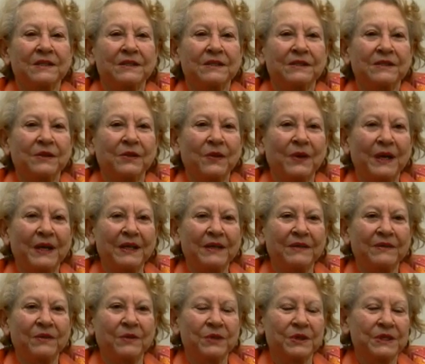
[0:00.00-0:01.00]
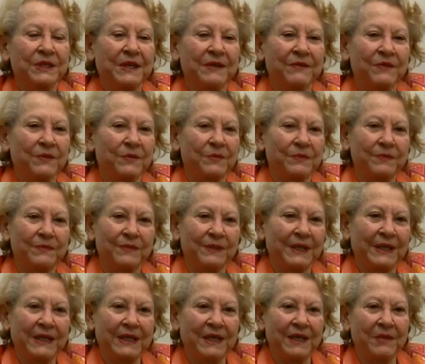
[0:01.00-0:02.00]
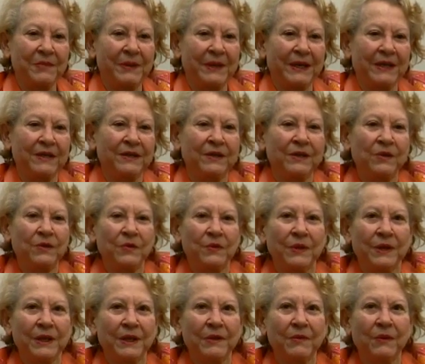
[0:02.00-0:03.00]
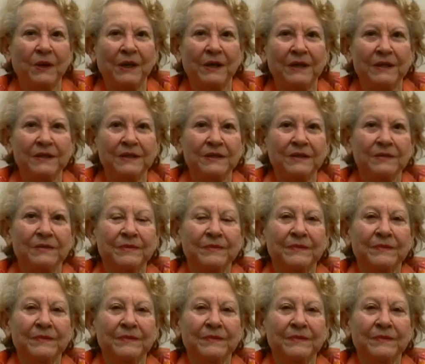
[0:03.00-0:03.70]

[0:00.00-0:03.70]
So I, of course, never let anybody know where he was.